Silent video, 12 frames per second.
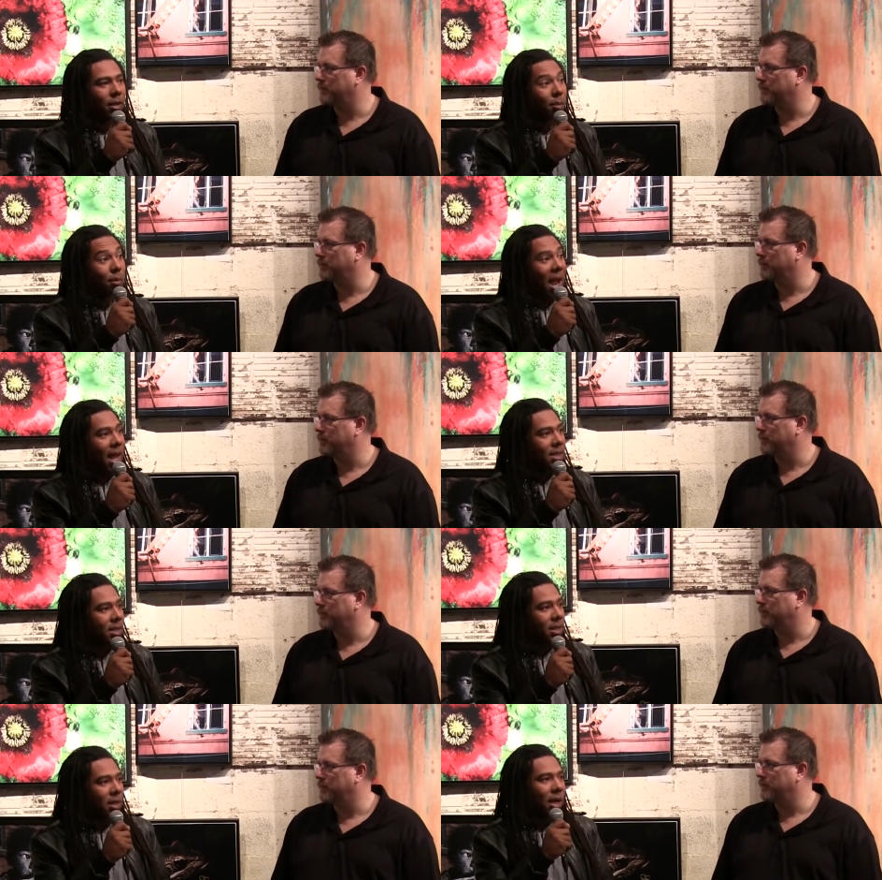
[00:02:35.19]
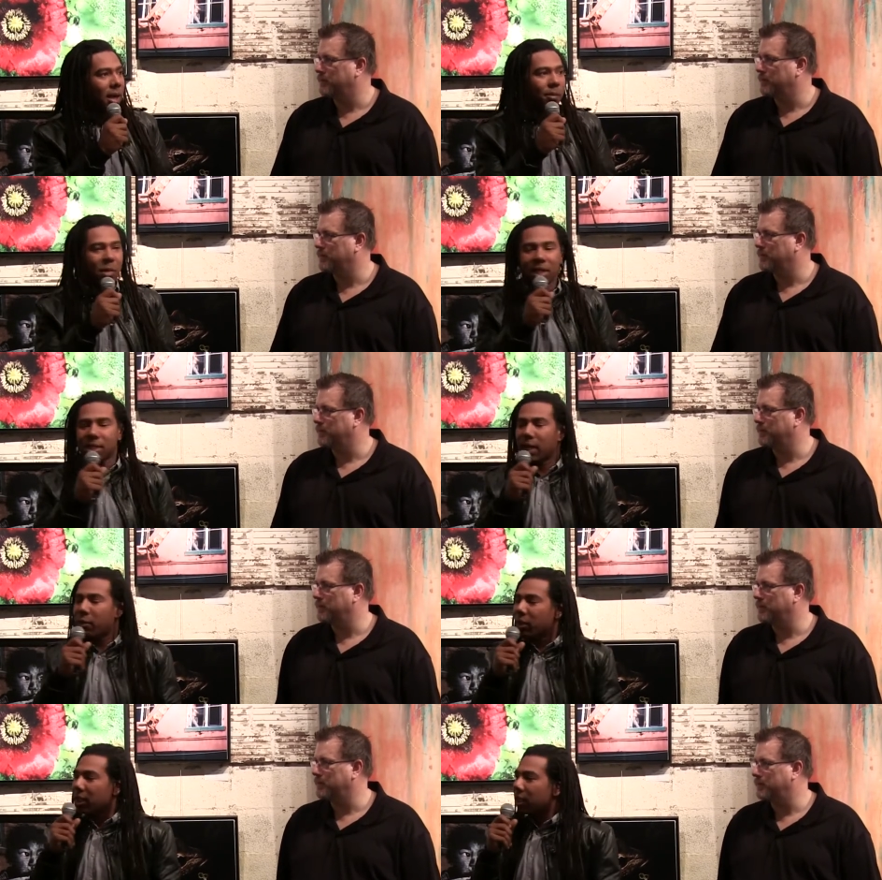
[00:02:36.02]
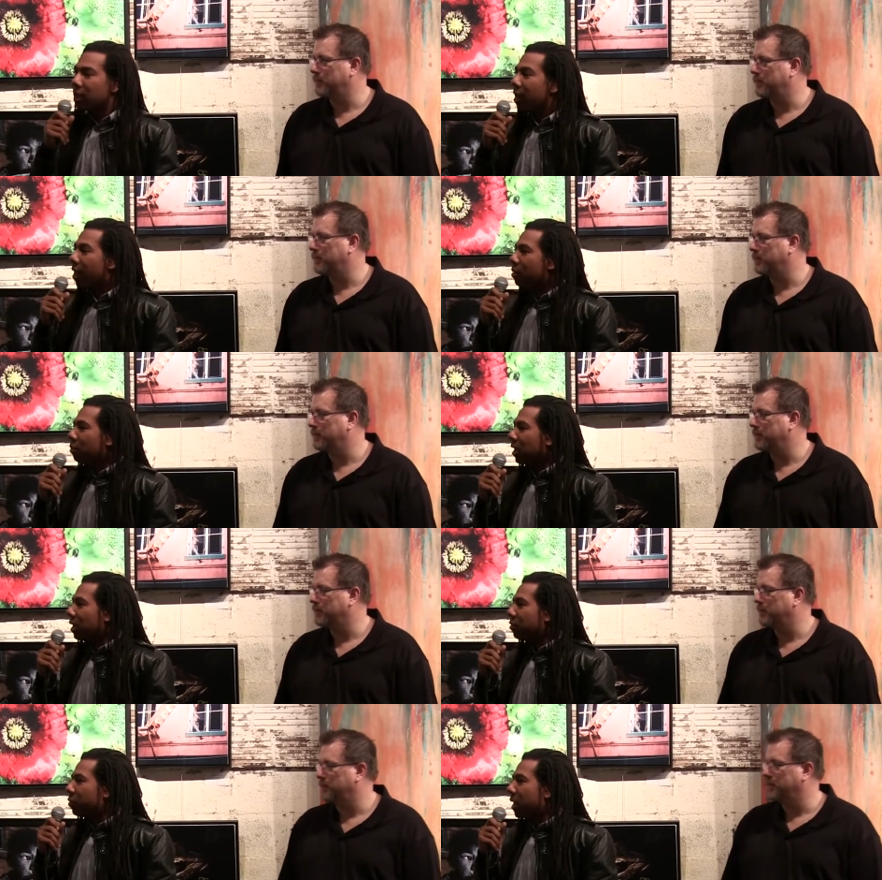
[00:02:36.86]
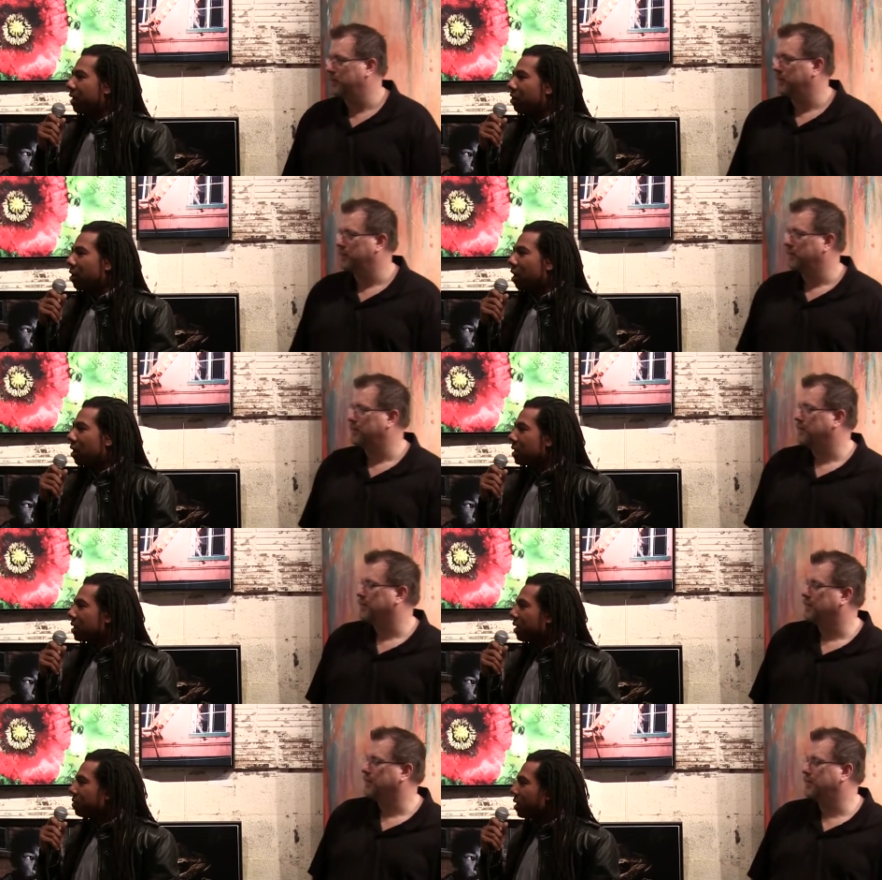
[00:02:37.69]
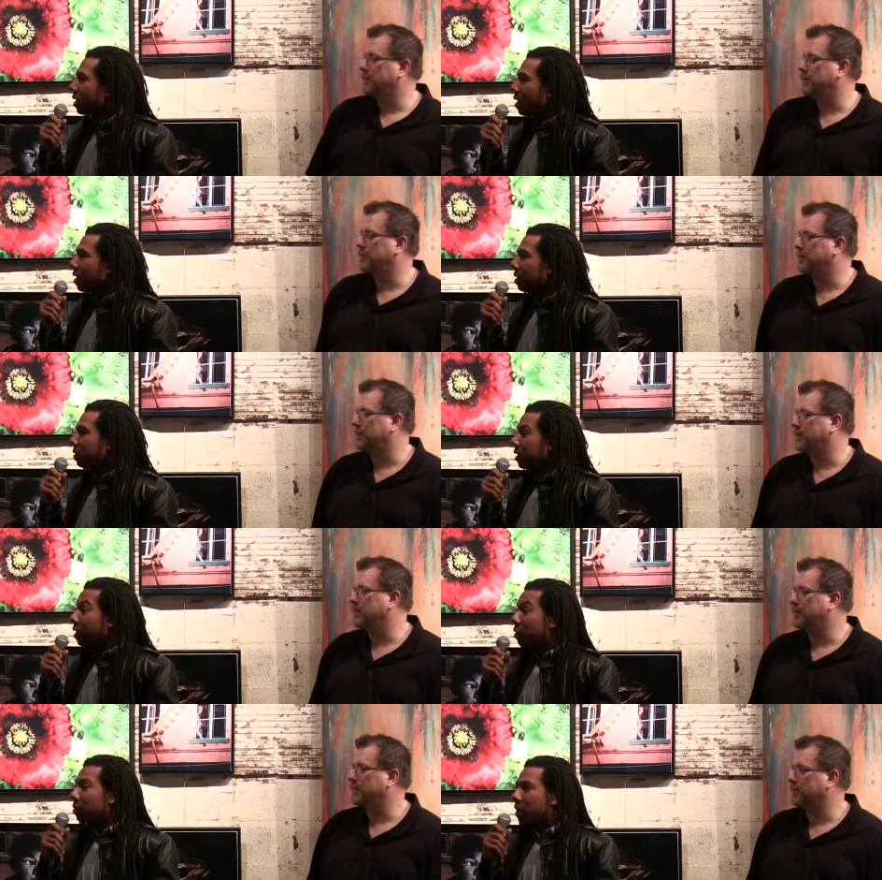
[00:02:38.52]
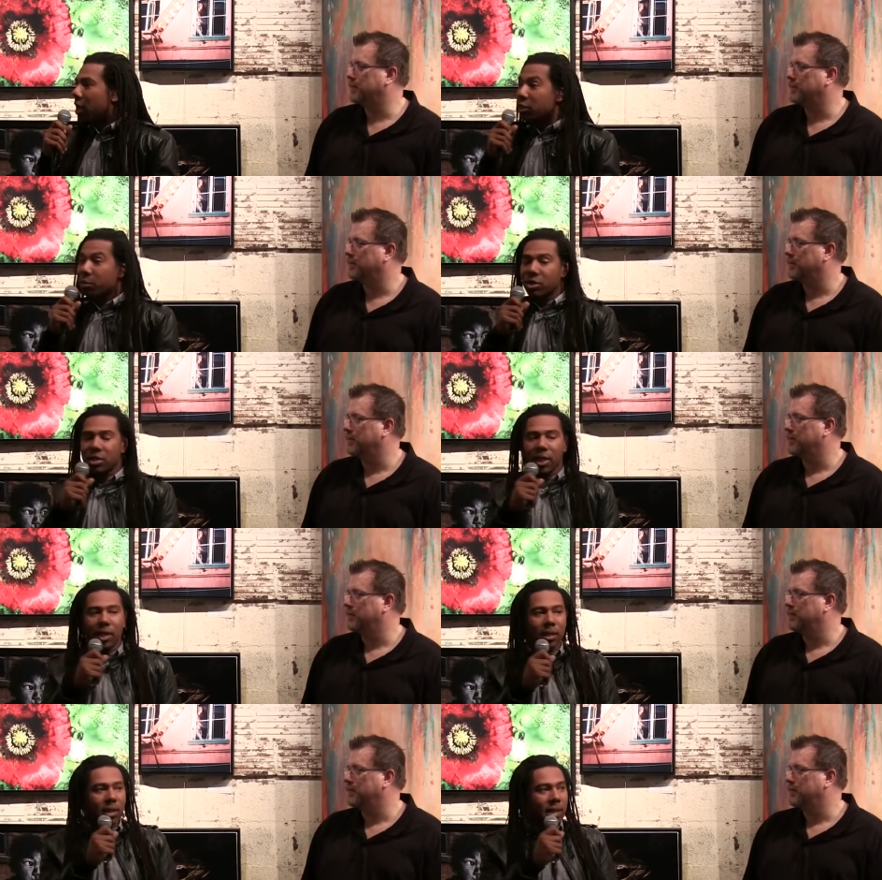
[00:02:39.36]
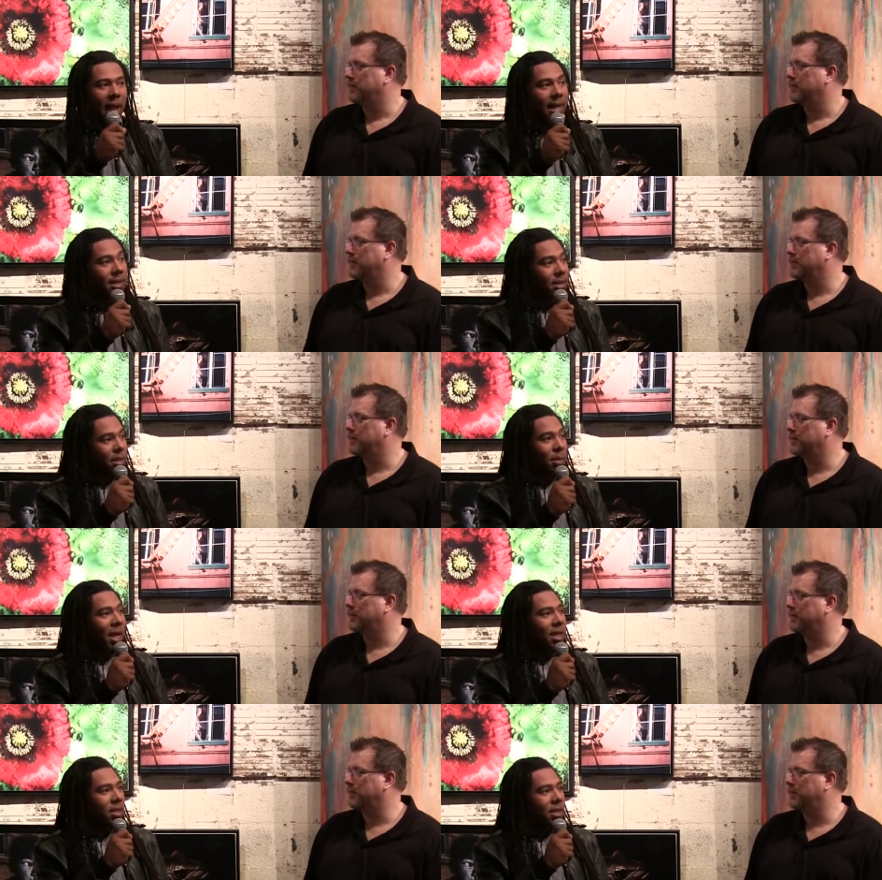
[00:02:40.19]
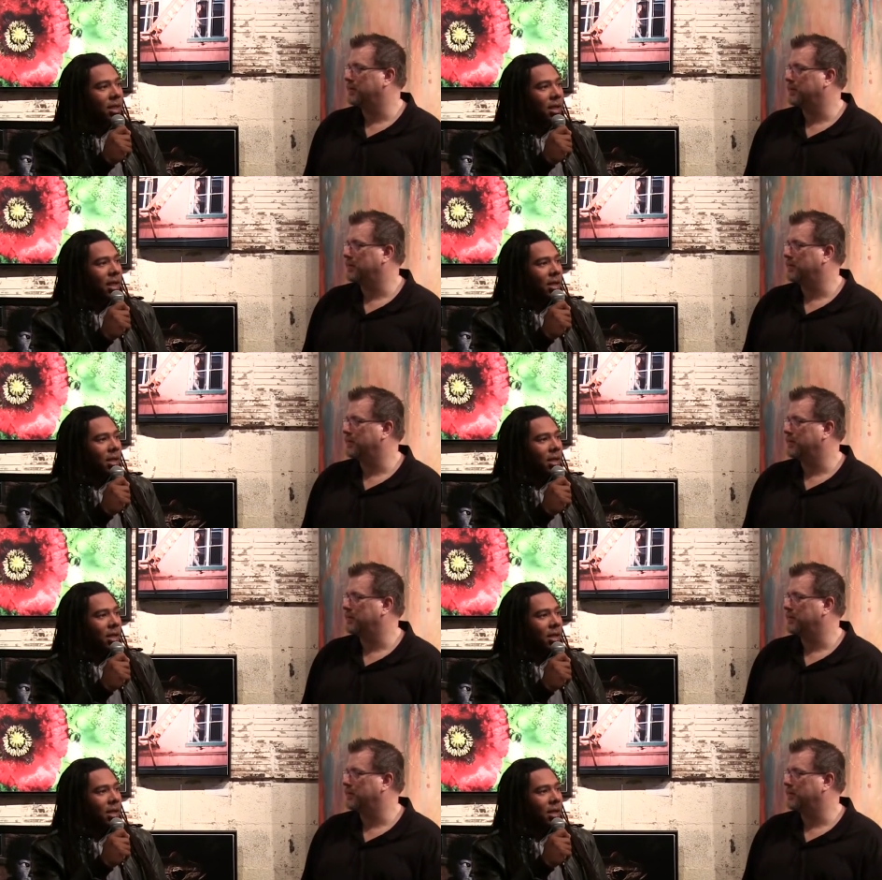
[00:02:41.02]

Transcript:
Speaker 1: the best, um, because I really believe whenever an artist gives their, you know, one hundred percent, that is the best.